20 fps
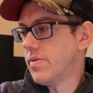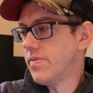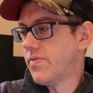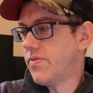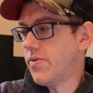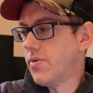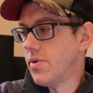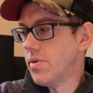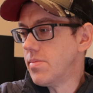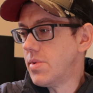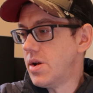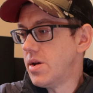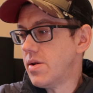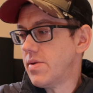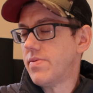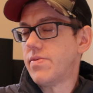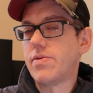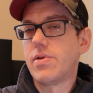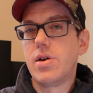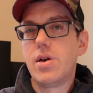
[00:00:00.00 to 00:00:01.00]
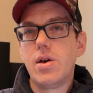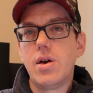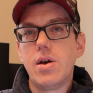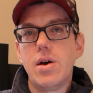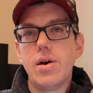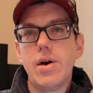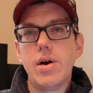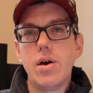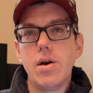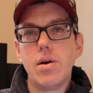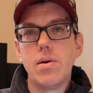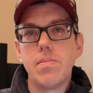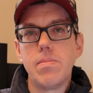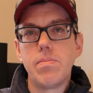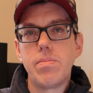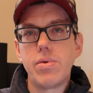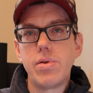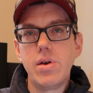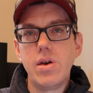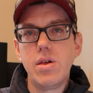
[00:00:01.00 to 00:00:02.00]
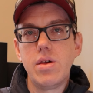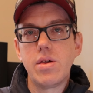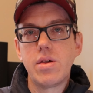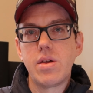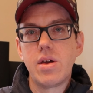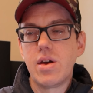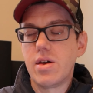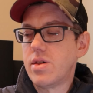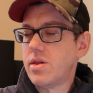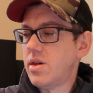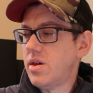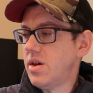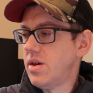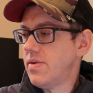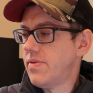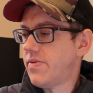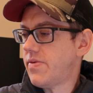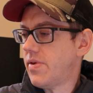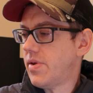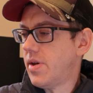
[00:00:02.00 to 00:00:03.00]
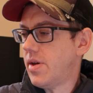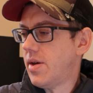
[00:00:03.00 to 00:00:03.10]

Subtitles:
informative. Please stay safe.